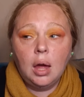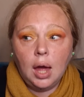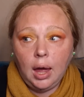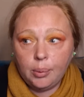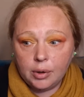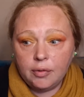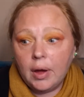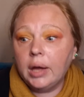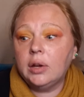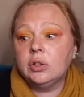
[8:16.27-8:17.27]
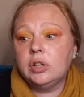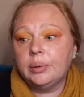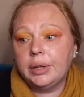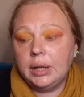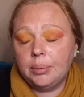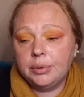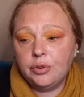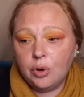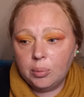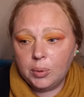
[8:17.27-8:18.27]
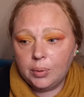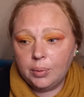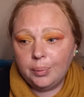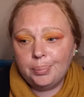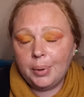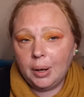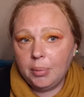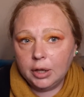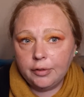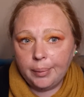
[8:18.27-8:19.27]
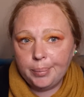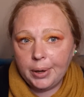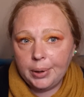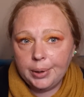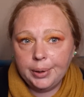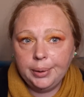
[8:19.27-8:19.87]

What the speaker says: However, I got told that that was normal by my grandpa,